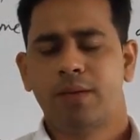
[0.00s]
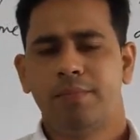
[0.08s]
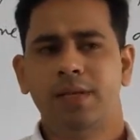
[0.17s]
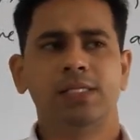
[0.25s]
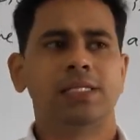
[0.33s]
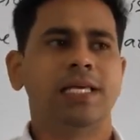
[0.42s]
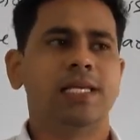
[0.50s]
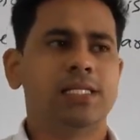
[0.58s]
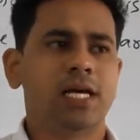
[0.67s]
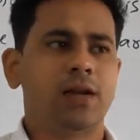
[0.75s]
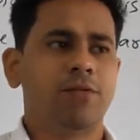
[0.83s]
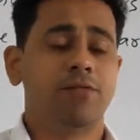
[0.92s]
means these
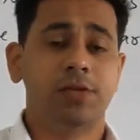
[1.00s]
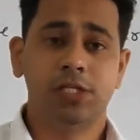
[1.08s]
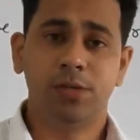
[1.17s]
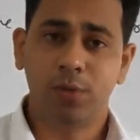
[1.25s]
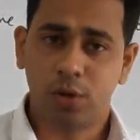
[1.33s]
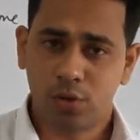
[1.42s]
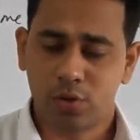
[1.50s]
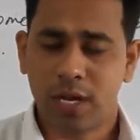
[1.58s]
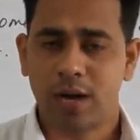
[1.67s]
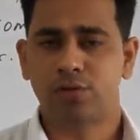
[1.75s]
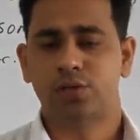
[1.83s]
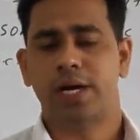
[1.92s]
are visible to the
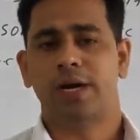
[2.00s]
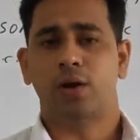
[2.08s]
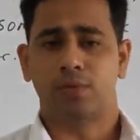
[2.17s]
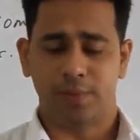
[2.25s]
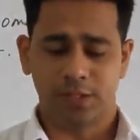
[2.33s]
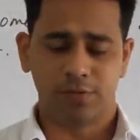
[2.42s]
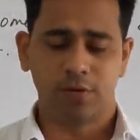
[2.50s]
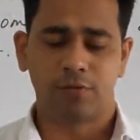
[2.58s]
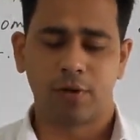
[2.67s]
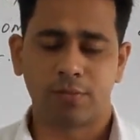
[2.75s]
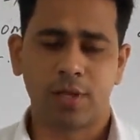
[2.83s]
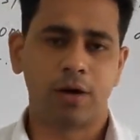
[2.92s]
outside or visible
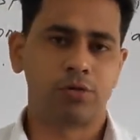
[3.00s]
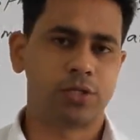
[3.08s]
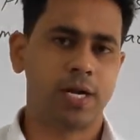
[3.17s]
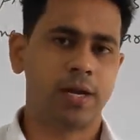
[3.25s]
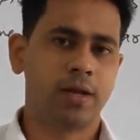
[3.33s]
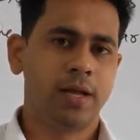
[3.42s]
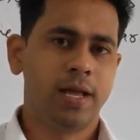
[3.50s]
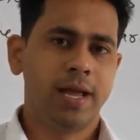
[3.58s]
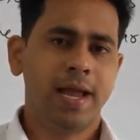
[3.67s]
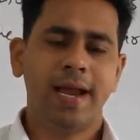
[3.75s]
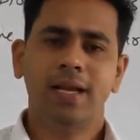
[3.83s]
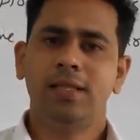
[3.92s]
from the outside,
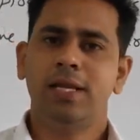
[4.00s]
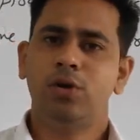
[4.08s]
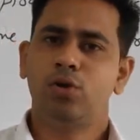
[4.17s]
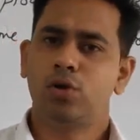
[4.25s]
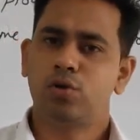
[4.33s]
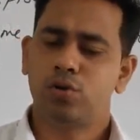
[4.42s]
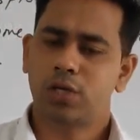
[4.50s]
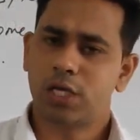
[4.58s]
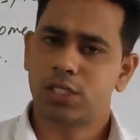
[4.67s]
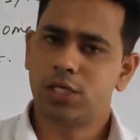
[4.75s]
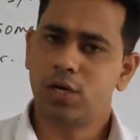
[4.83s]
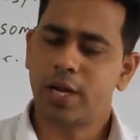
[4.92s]
and they
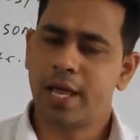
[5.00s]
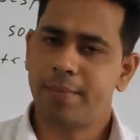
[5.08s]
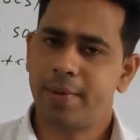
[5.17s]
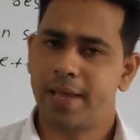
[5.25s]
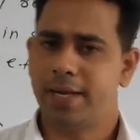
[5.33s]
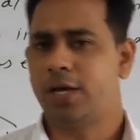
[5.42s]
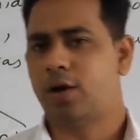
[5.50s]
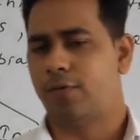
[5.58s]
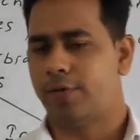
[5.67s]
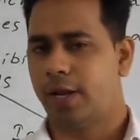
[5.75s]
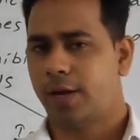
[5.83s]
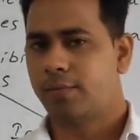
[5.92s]
does not have any
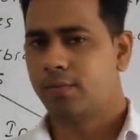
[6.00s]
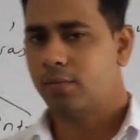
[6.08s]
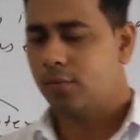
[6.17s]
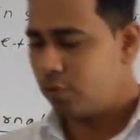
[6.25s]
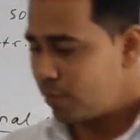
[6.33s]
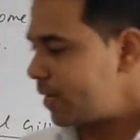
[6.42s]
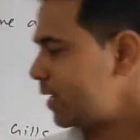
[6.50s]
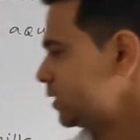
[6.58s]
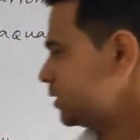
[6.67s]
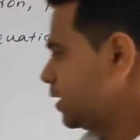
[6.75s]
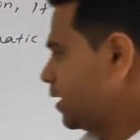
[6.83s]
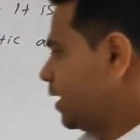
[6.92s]
covering.
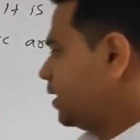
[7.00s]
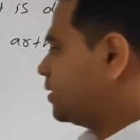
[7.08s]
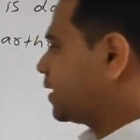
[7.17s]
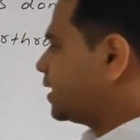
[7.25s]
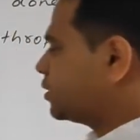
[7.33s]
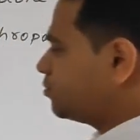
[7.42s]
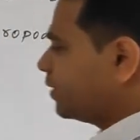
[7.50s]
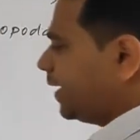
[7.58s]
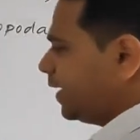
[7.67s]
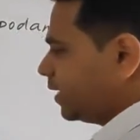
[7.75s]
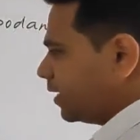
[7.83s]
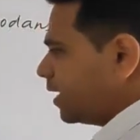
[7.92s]
Whereas in the case of the
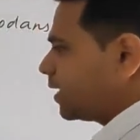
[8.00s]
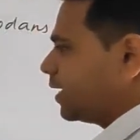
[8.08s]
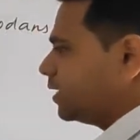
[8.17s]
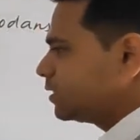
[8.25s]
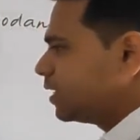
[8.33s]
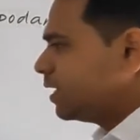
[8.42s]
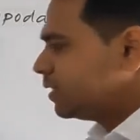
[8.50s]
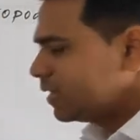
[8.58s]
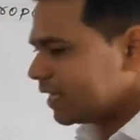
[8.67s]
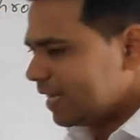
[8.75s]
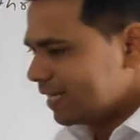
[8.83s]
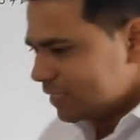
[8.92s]
internal gills,
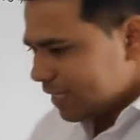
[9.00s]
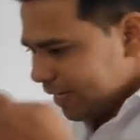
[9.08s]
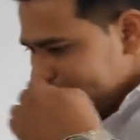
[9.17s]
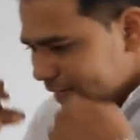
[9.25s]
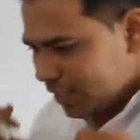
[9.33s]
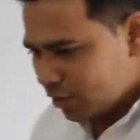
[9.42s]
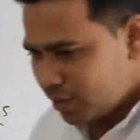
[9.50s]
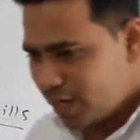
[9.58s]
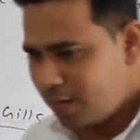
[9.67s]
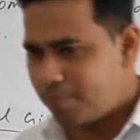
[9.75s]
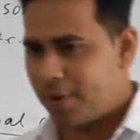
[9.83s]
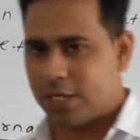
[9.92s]
the gills are
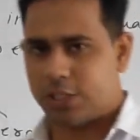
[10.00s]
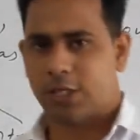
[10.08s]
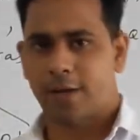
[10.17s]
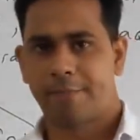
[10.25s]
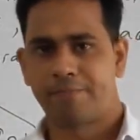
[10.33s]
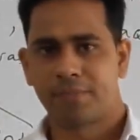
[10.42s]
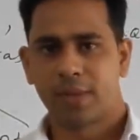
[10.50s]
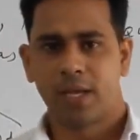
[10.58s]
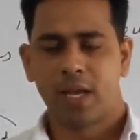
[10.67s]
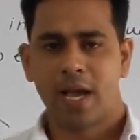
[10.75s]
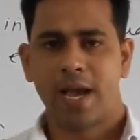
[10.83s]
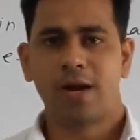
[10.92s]
internally placed
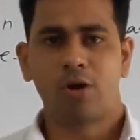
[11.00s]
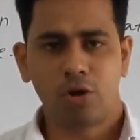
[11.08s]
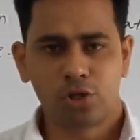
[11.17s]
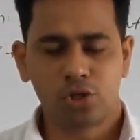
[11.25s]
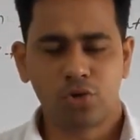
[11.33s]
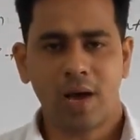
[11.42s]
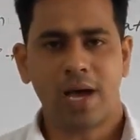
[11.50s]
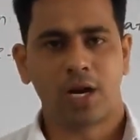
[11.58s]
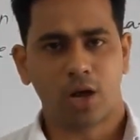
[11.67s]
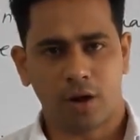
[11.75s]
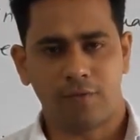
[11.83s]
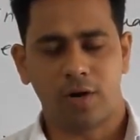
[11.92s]
and also are
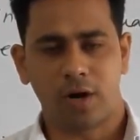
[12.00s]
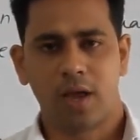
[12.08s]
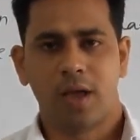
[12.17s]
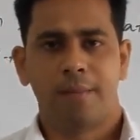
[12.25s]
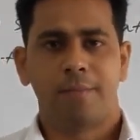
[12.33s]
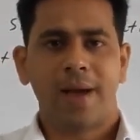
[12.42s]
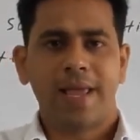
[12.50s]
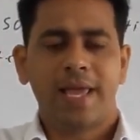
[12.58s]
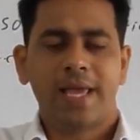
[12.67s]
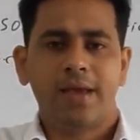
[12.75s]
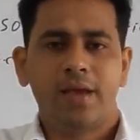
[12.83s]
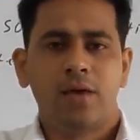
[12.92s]
covered by
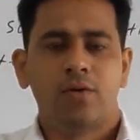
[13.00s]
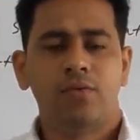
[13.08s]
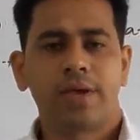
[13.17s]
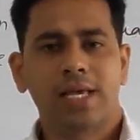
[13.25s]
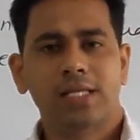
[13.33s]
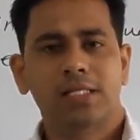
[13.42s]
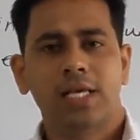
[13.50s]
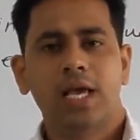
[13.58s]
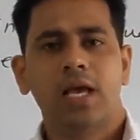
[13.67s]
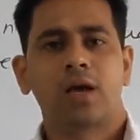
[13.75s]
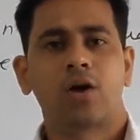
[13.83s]
a, we can say, a